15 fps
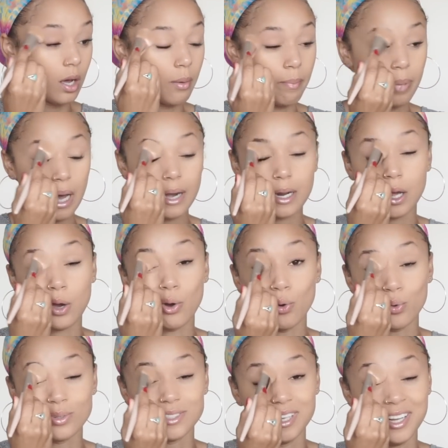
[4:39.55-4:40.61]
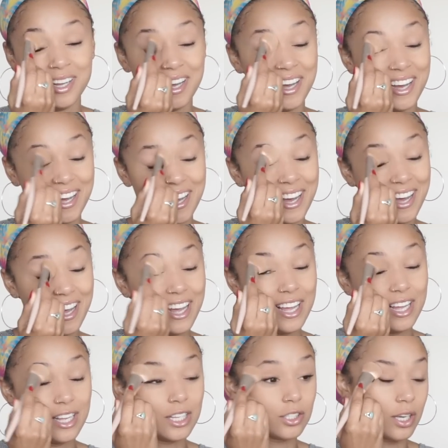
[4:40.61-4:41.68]
a pot of gold. So
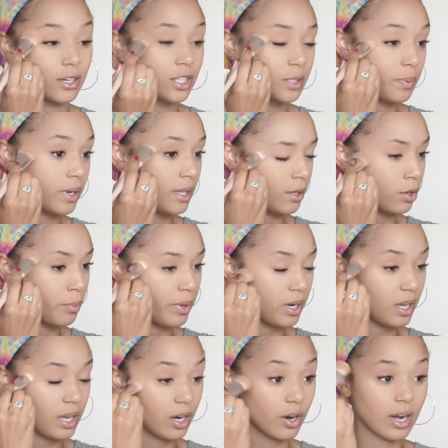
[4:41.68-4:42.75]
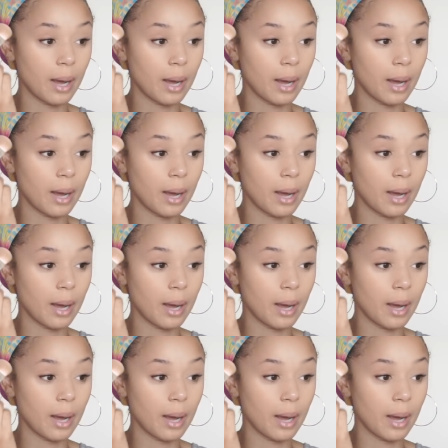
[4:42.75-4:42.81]
I just put a little bit of here,